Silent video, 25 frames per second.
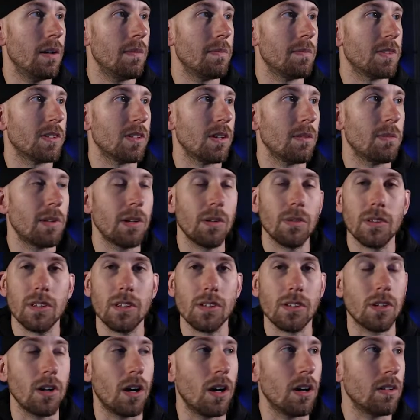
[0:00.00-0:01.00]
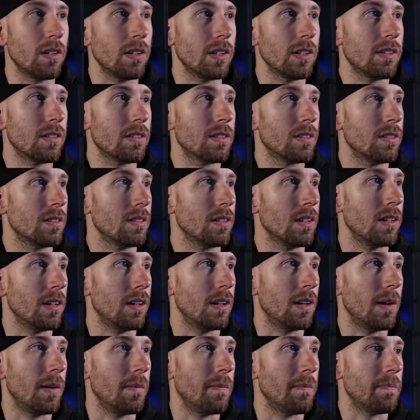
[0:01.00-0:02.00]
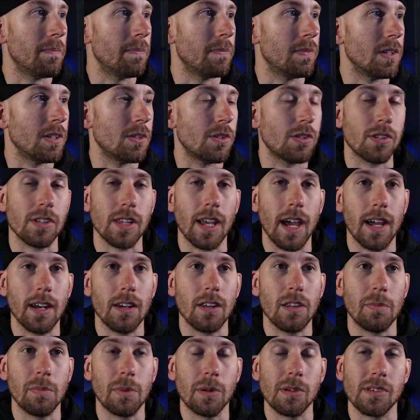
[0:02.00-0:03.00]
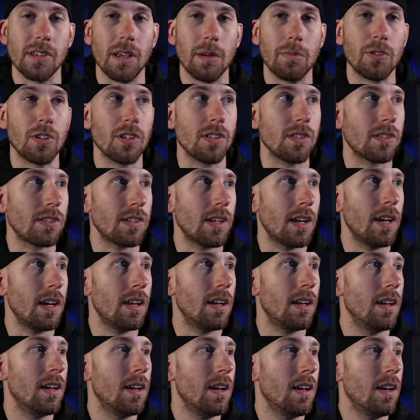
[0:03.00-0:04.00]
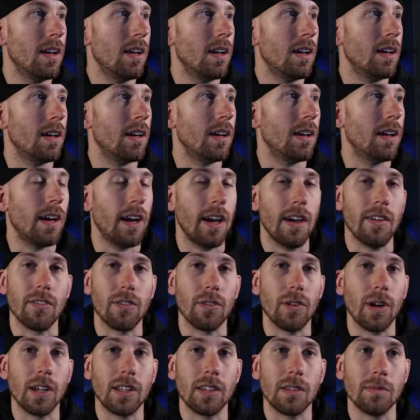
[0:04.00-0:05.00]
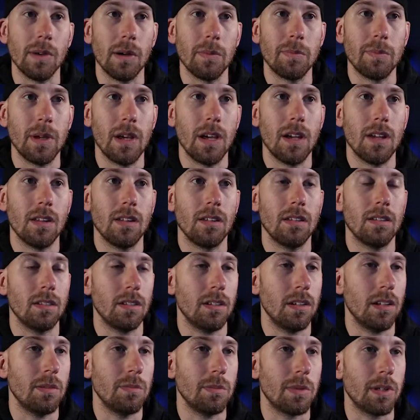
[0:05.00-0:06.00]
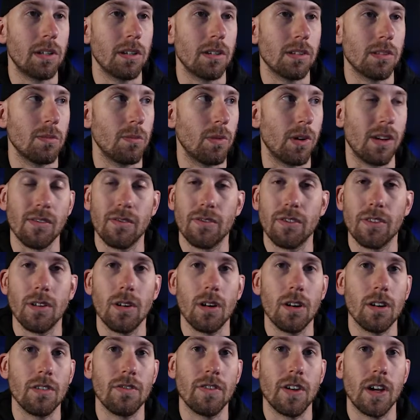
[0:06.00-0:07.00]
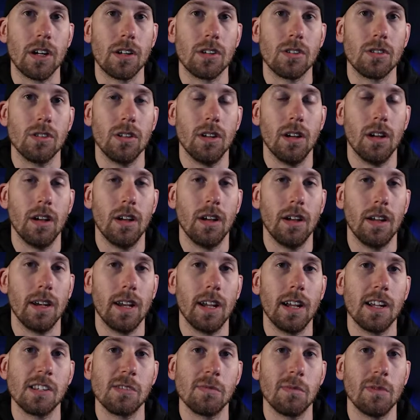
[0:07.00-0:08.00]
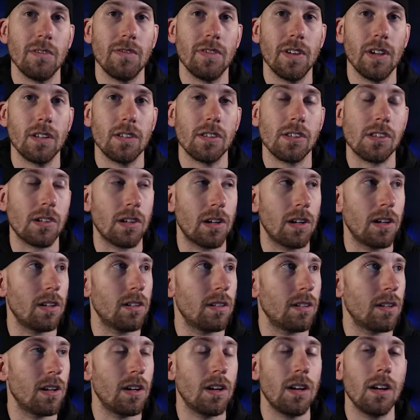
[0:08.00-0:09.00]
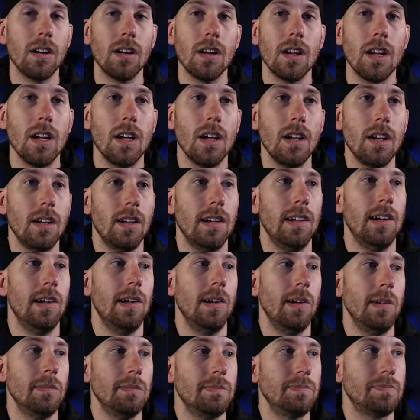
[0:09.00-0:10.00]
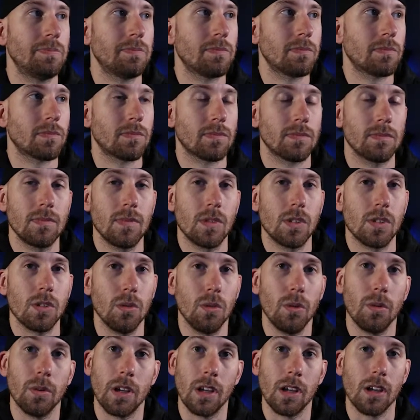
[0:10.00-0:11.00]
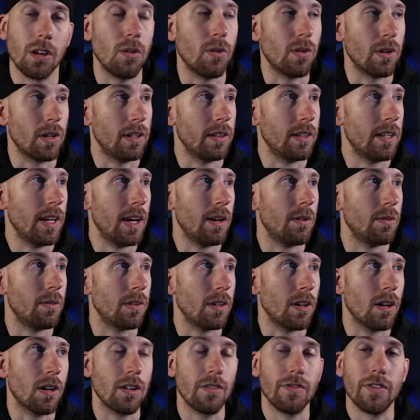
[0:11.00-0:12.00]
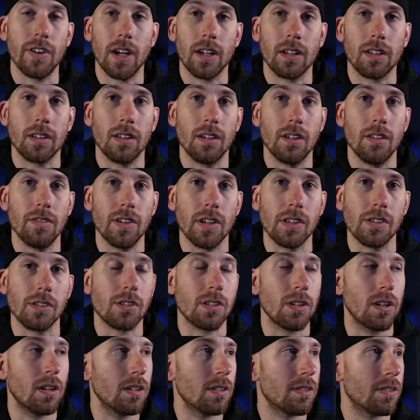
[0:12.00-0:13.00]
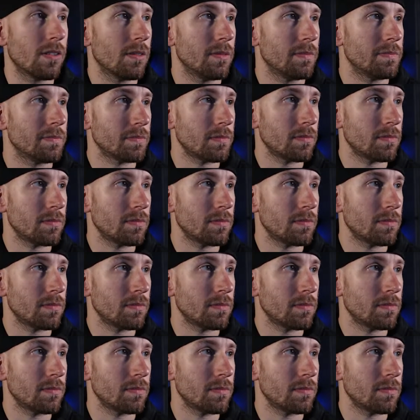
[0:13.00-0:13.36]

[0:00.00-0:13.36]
Same thing with these gauntlets. These just add to the perception set. I haven't ranked them up yet because I'm waiting for the artifact enhancement event to start here. So we'll get going on that when the artifact event starts.